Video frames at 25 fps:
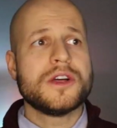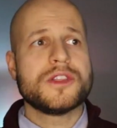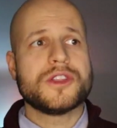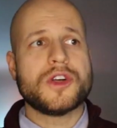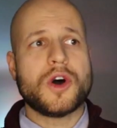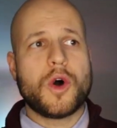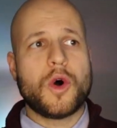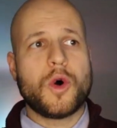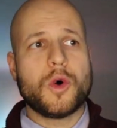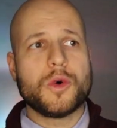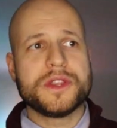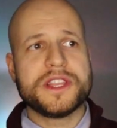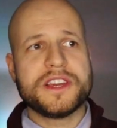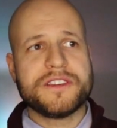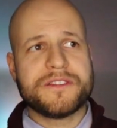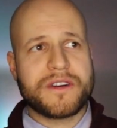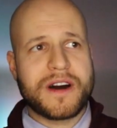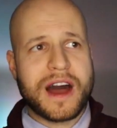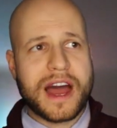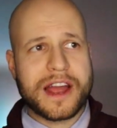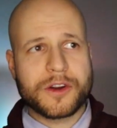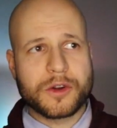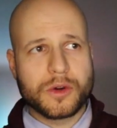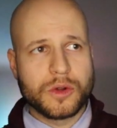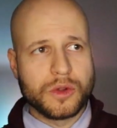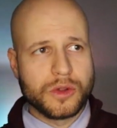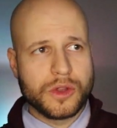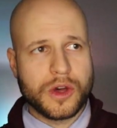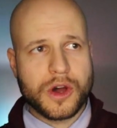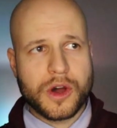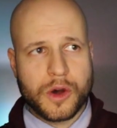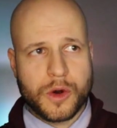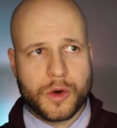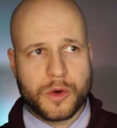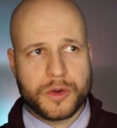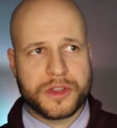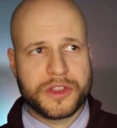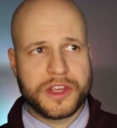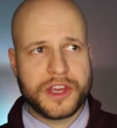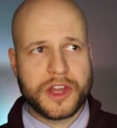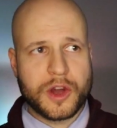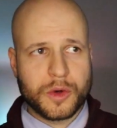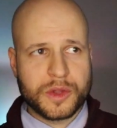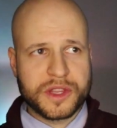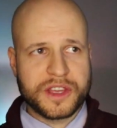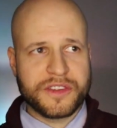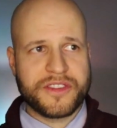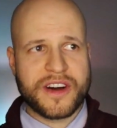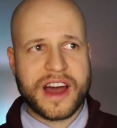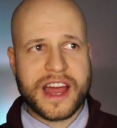The only viral load, the
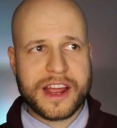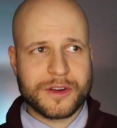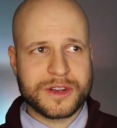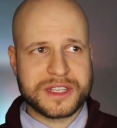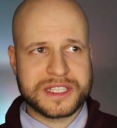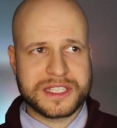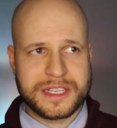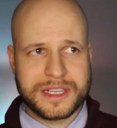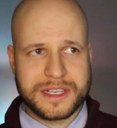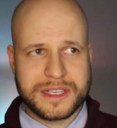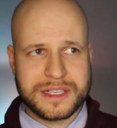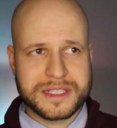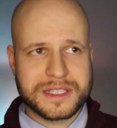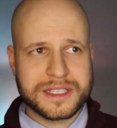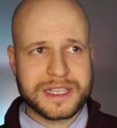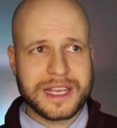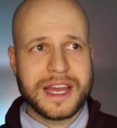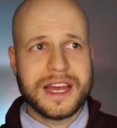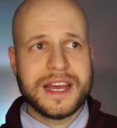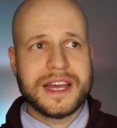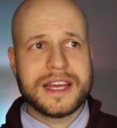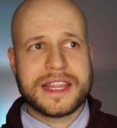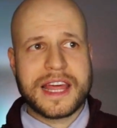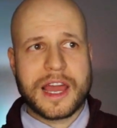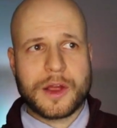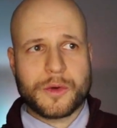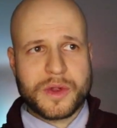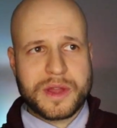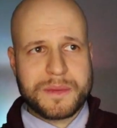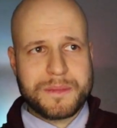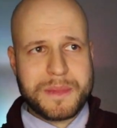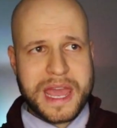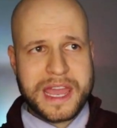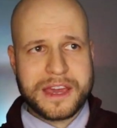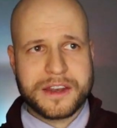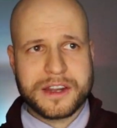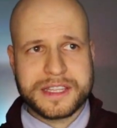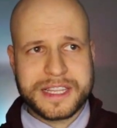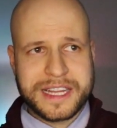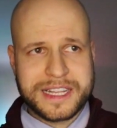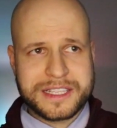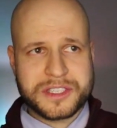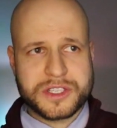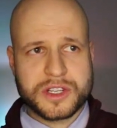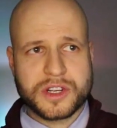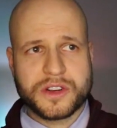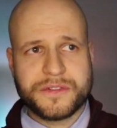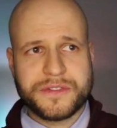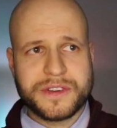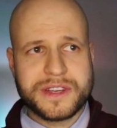only viruses that remain on that
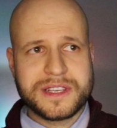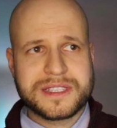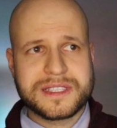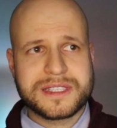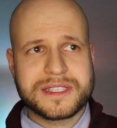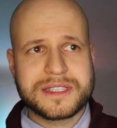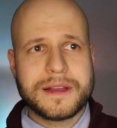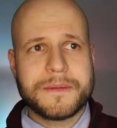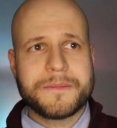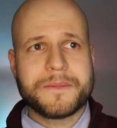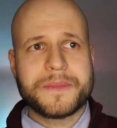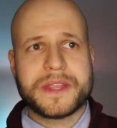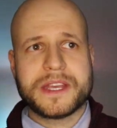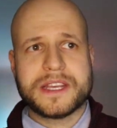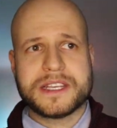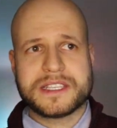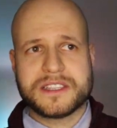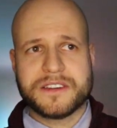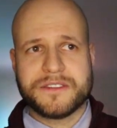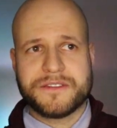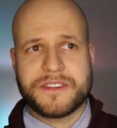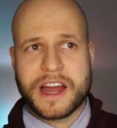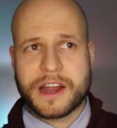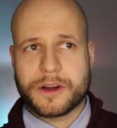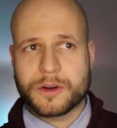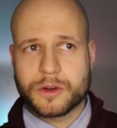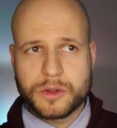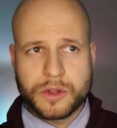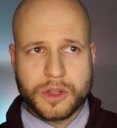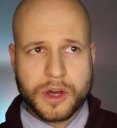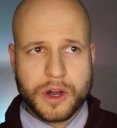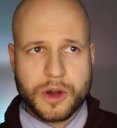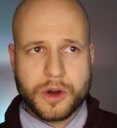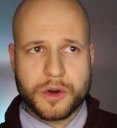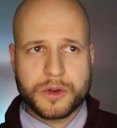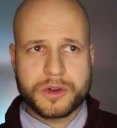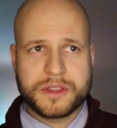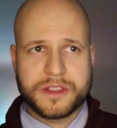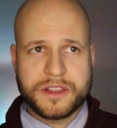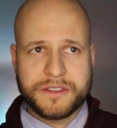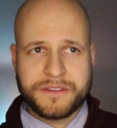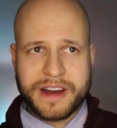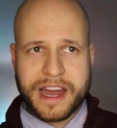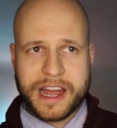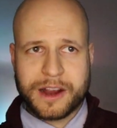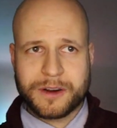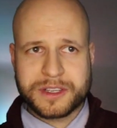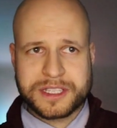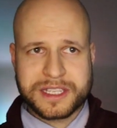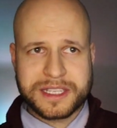surface, is the viral load, the
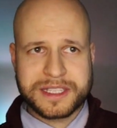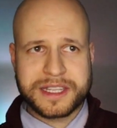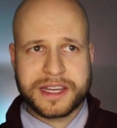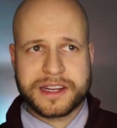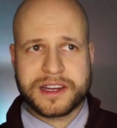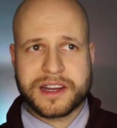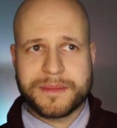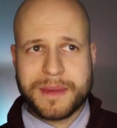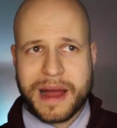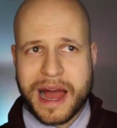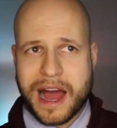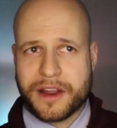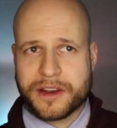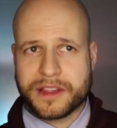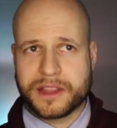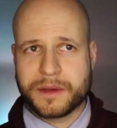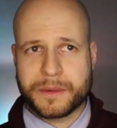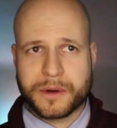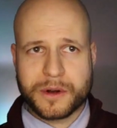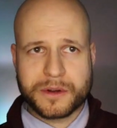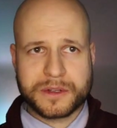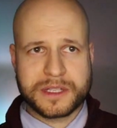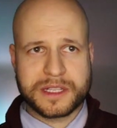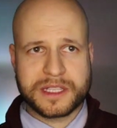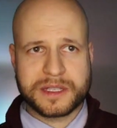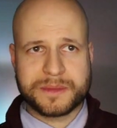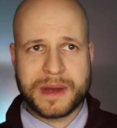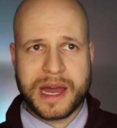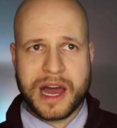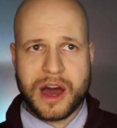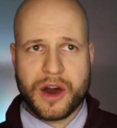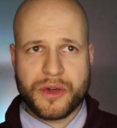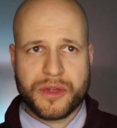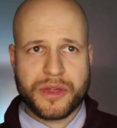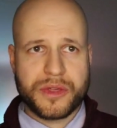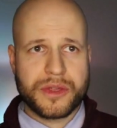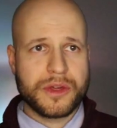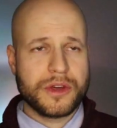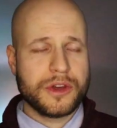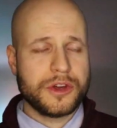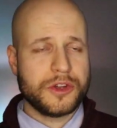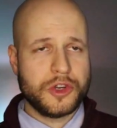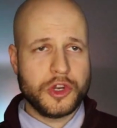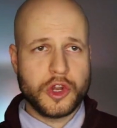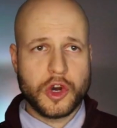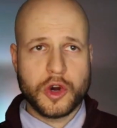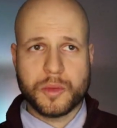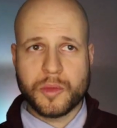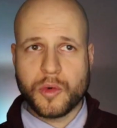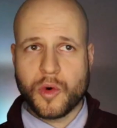viruses that come out of the person's mouth.
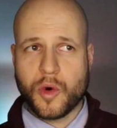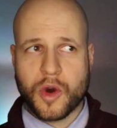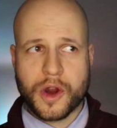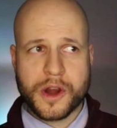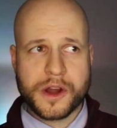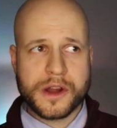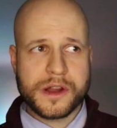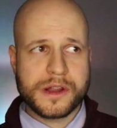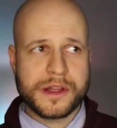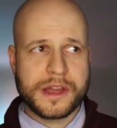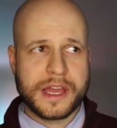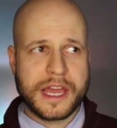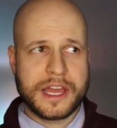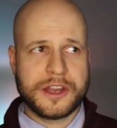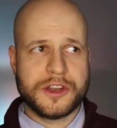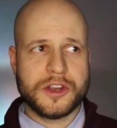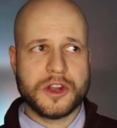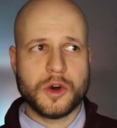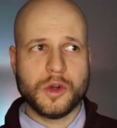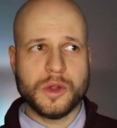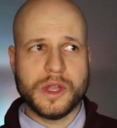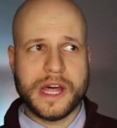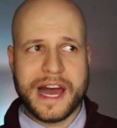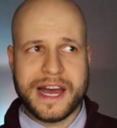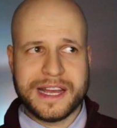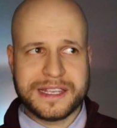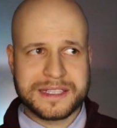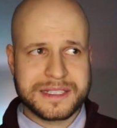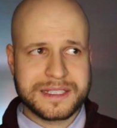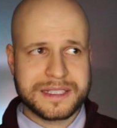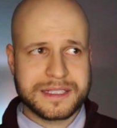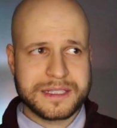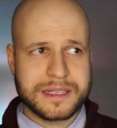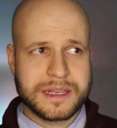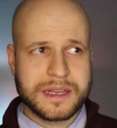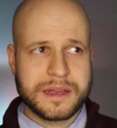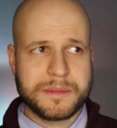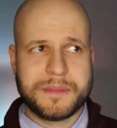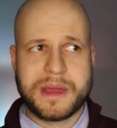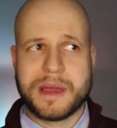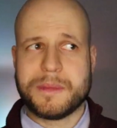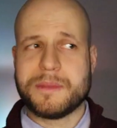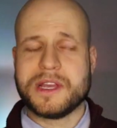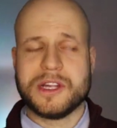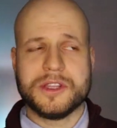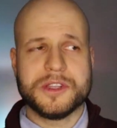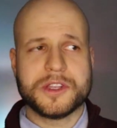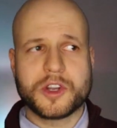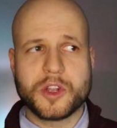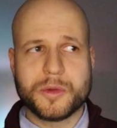No more and no less.
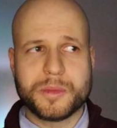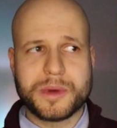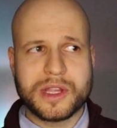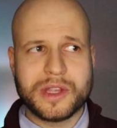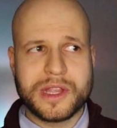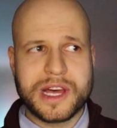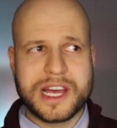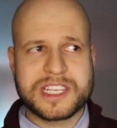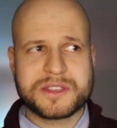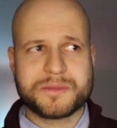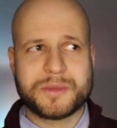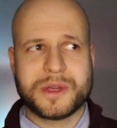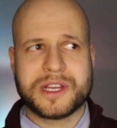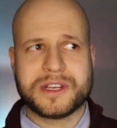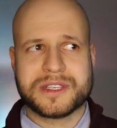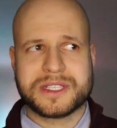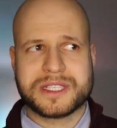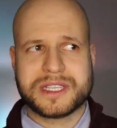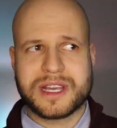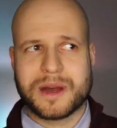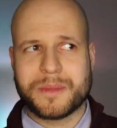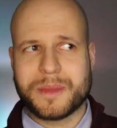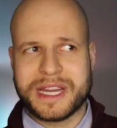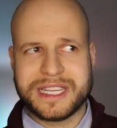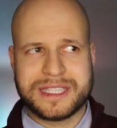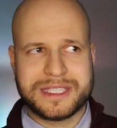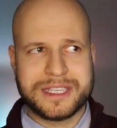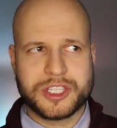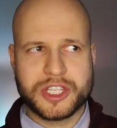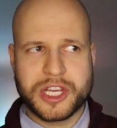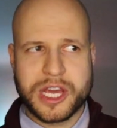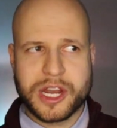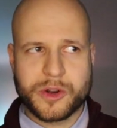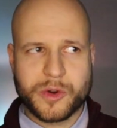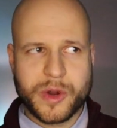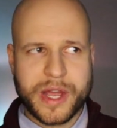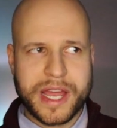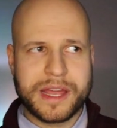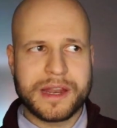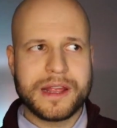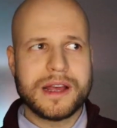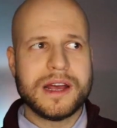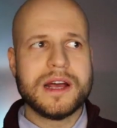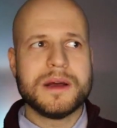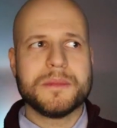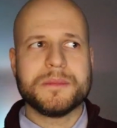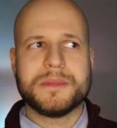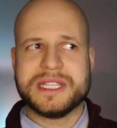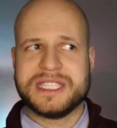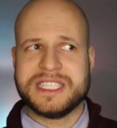Maybe a little bit less because some might degenerate,
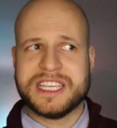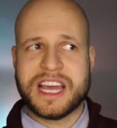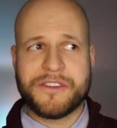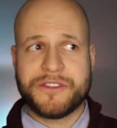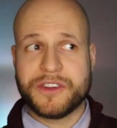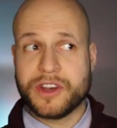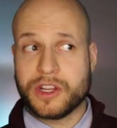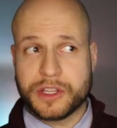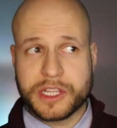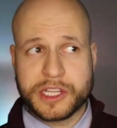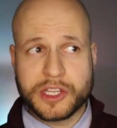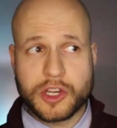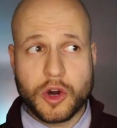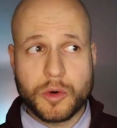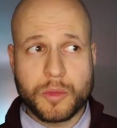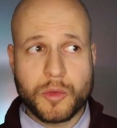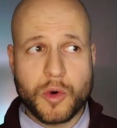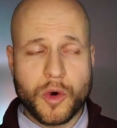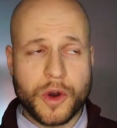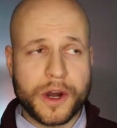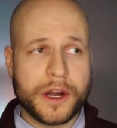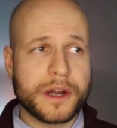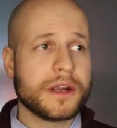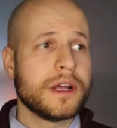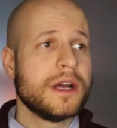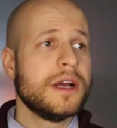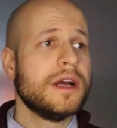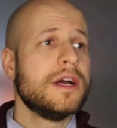but definitely no more.